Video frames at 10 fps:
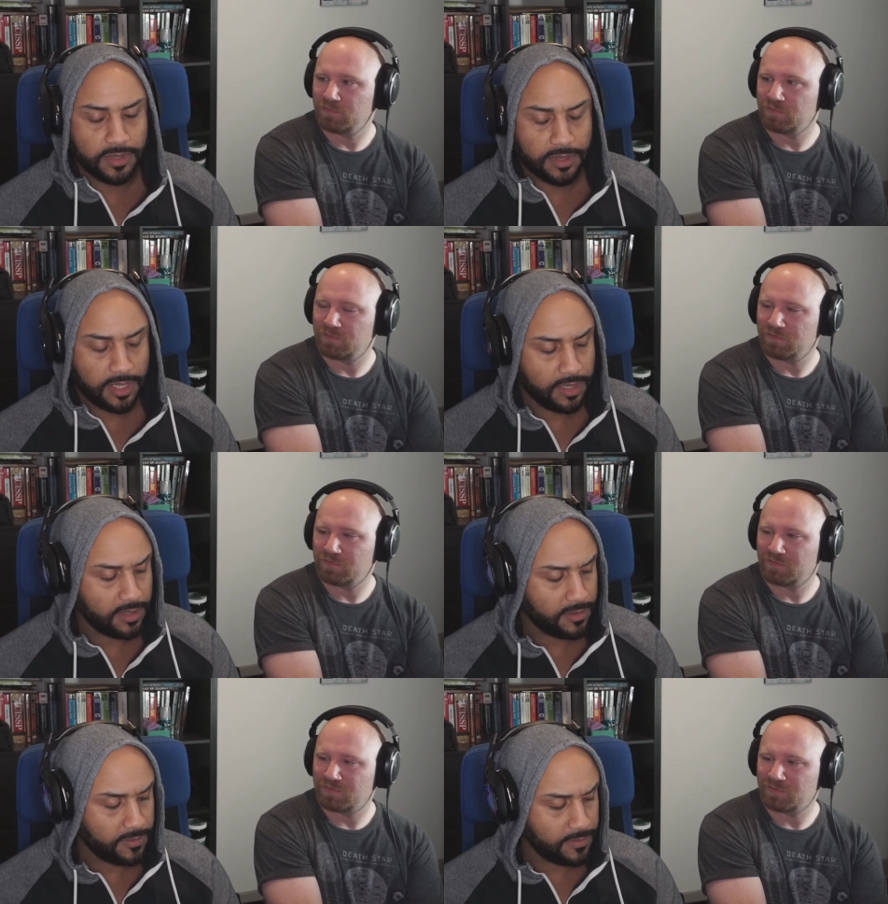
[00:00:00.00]
Speaker 1: what the
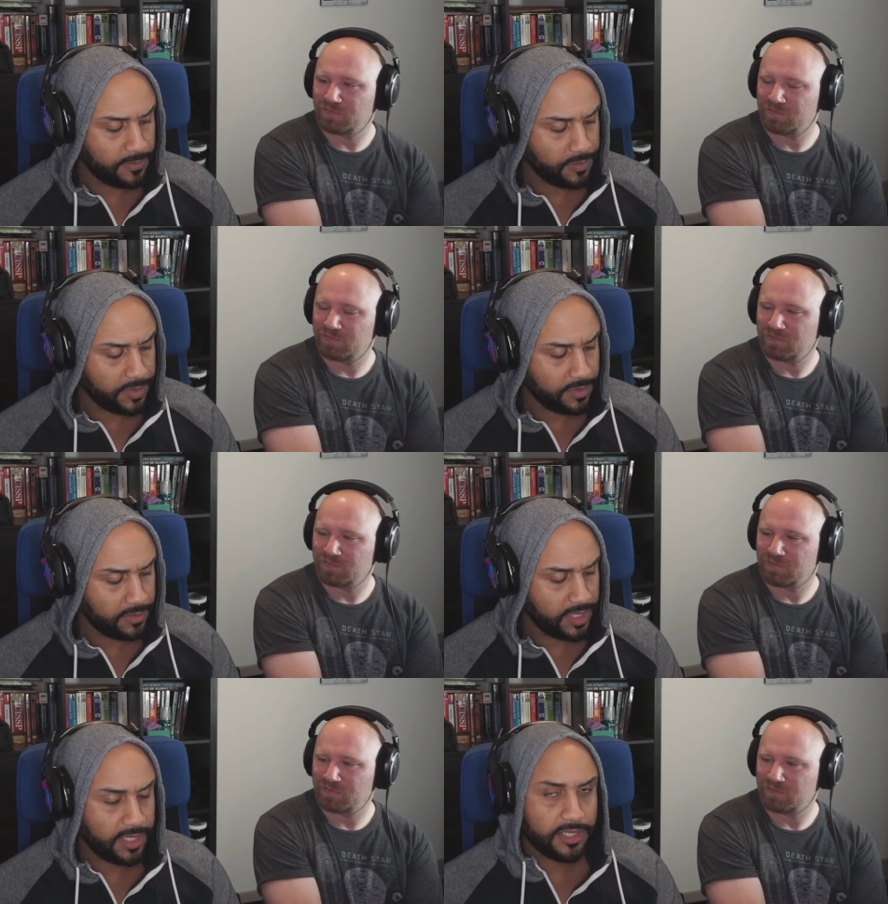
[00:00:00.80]
um.
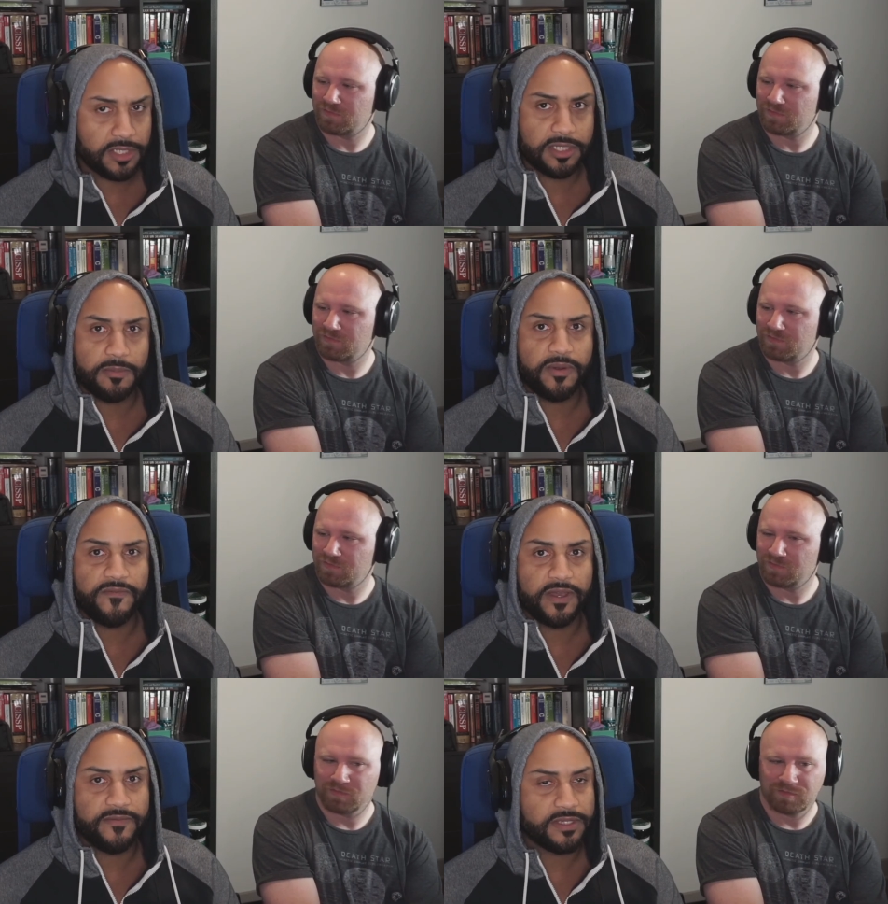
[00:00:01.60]
10 inch
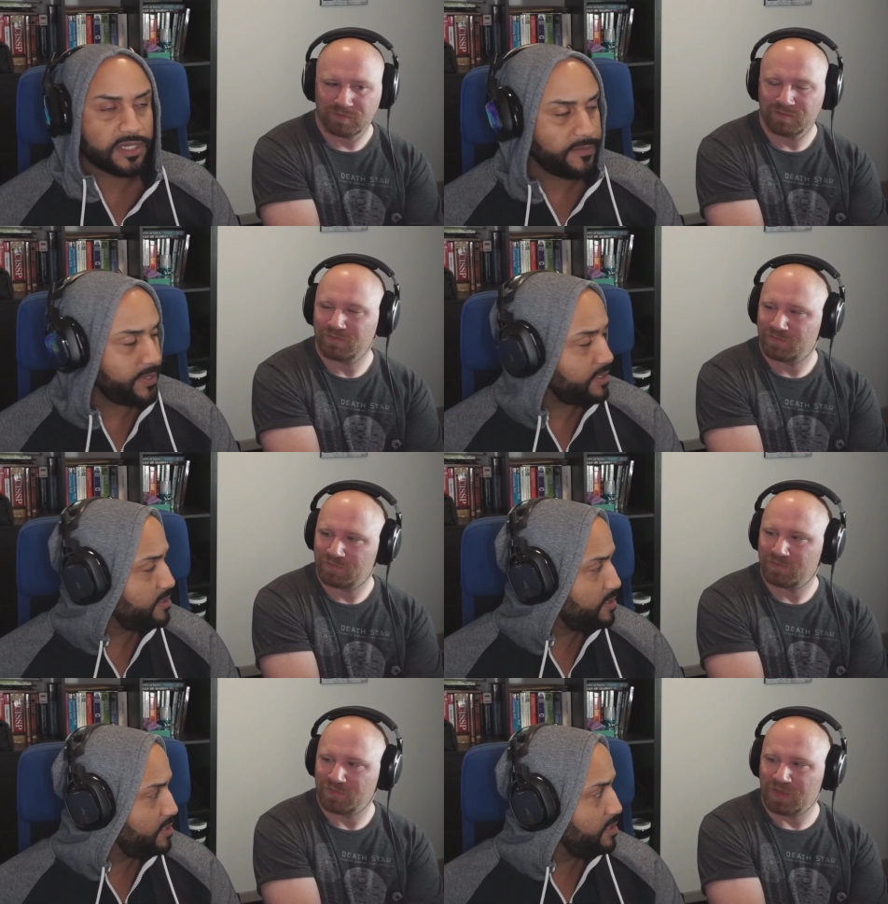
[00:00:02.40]
10.5 inch
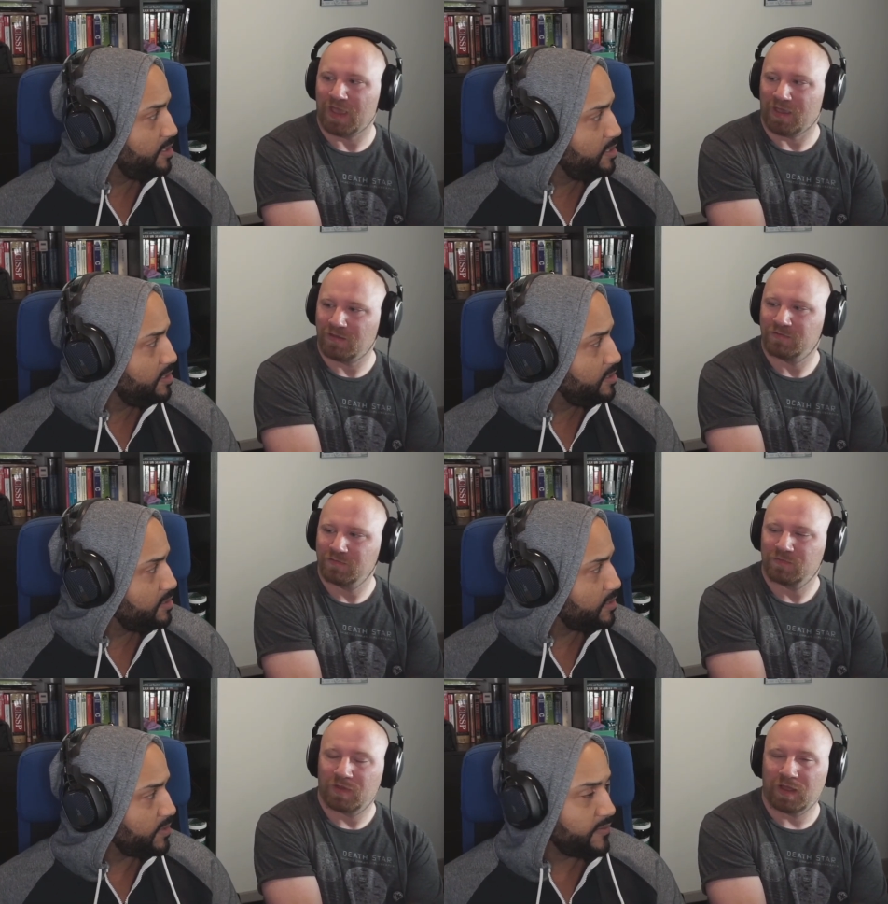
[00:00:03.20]
ipad yeah
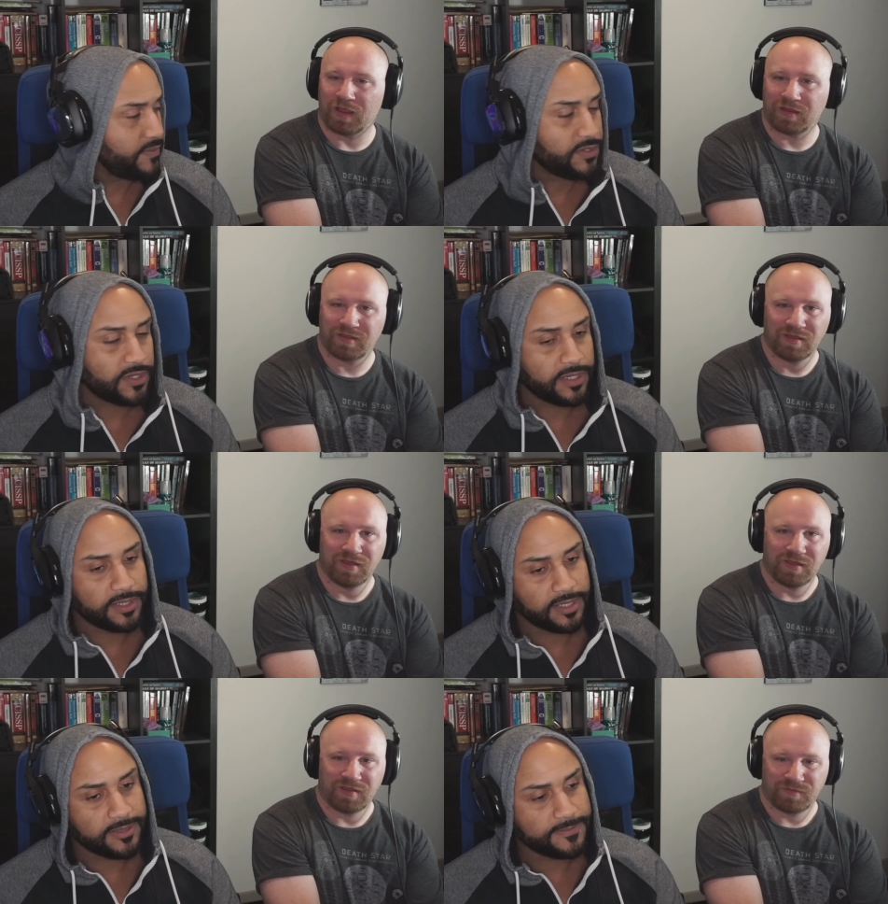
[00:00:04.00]
so i'm gonna try
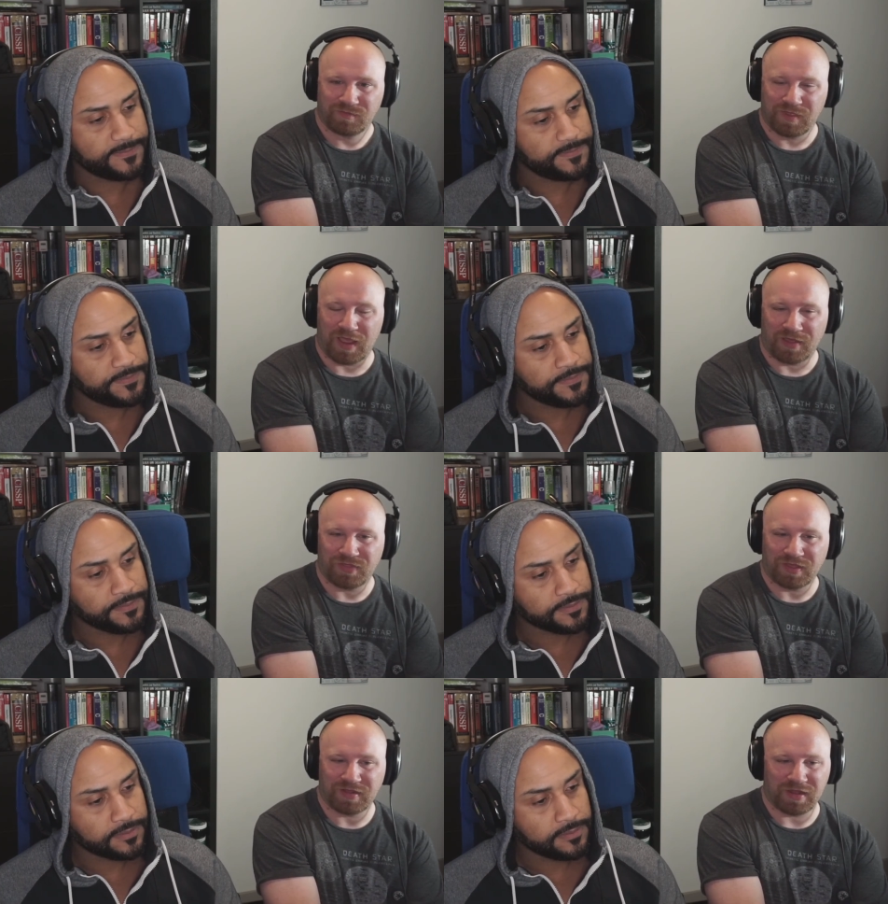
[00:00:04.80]
on that
Speaker 2: yeah i
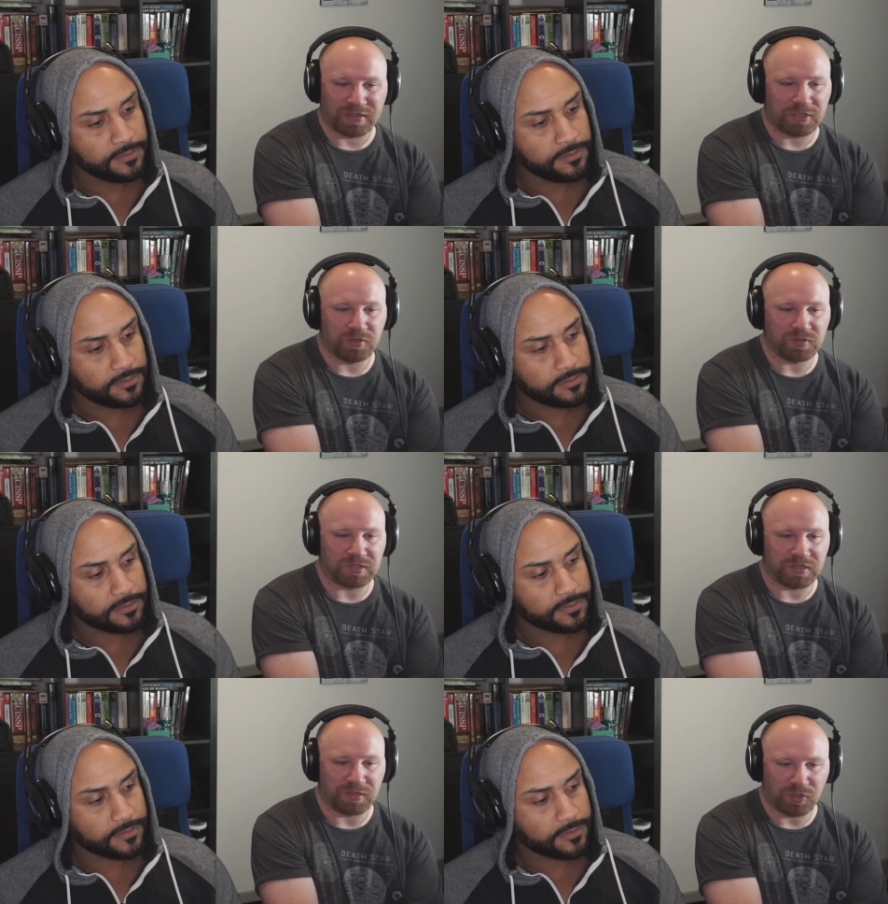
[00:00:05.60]
think like
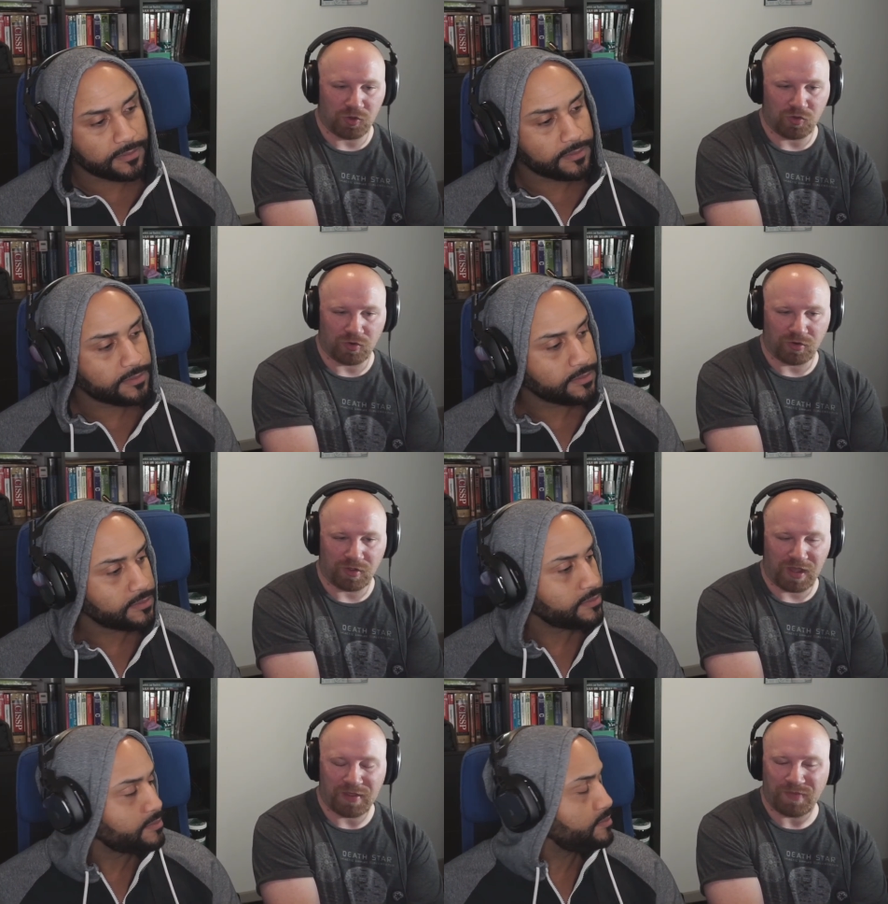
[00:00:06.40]
using
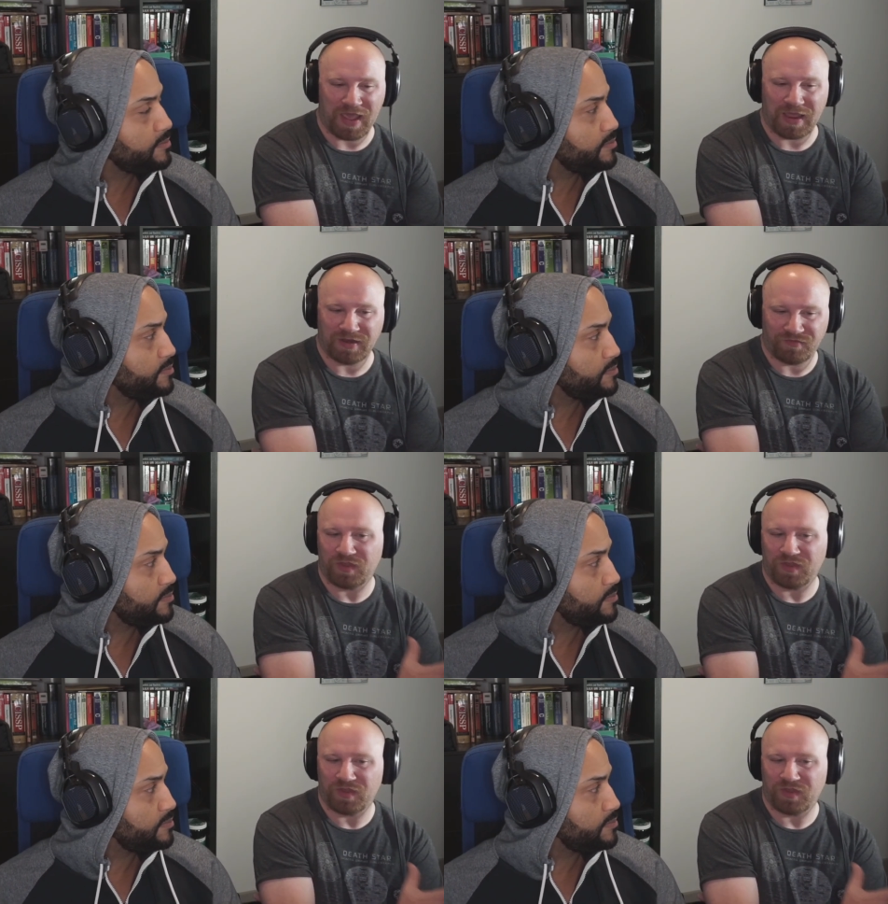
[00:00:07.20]
your ipad